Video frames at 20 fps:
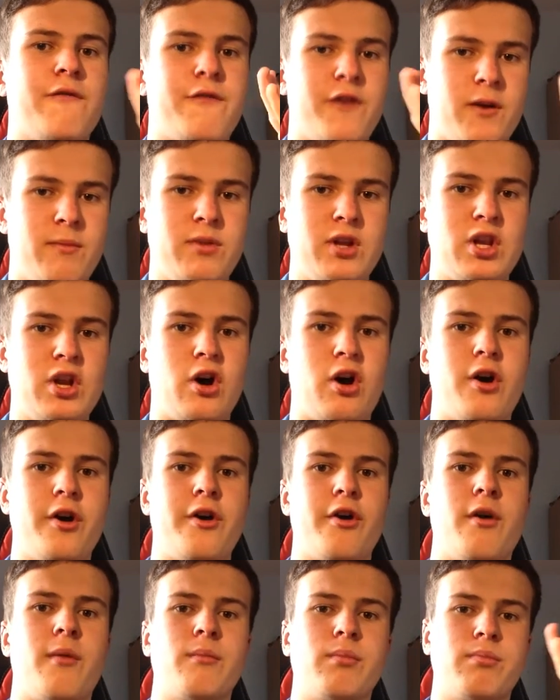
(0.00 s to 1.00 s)
when I'm doing
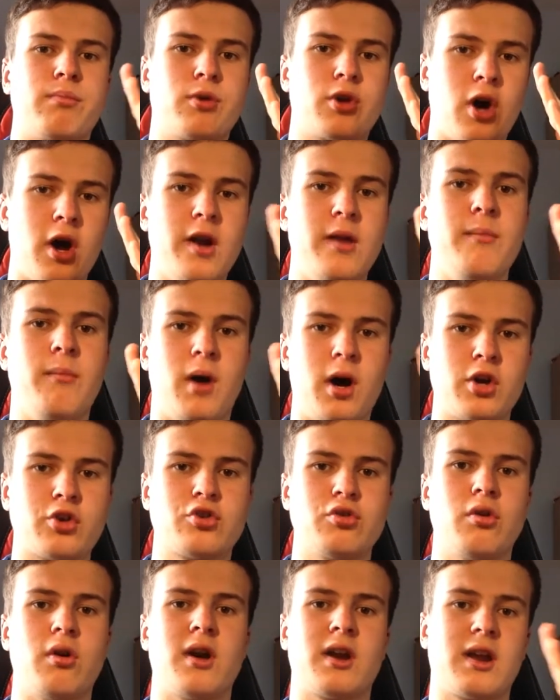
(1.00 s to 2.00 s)
higher, I'm going to make
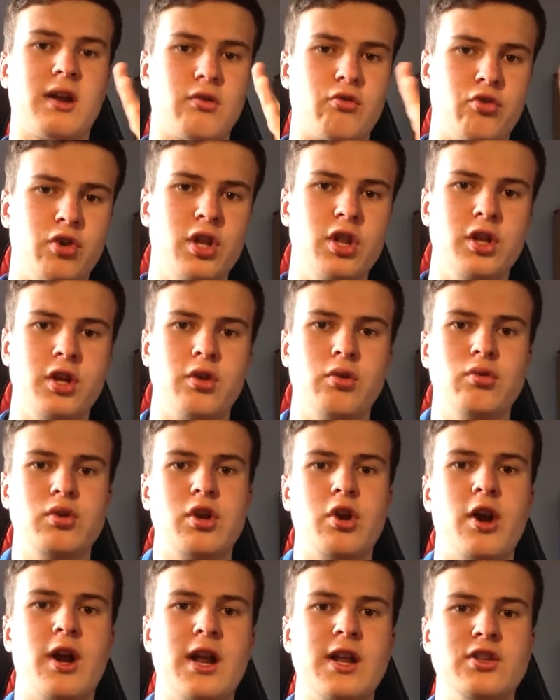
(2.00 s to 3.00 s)
sure I get really good
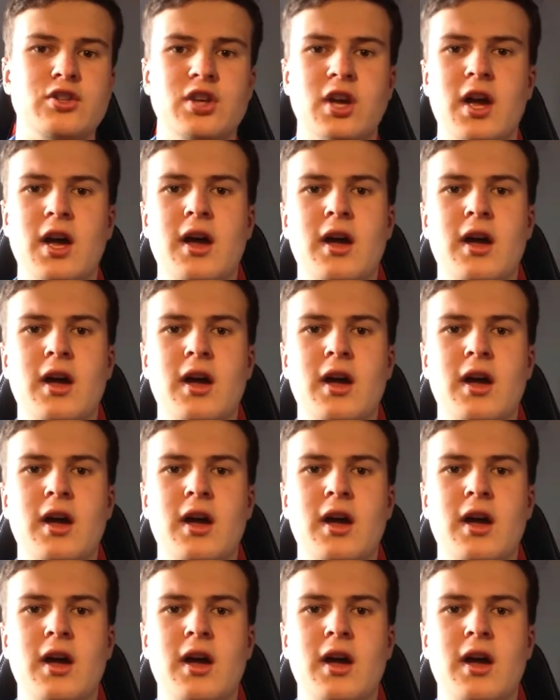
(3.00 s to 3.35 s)
grades,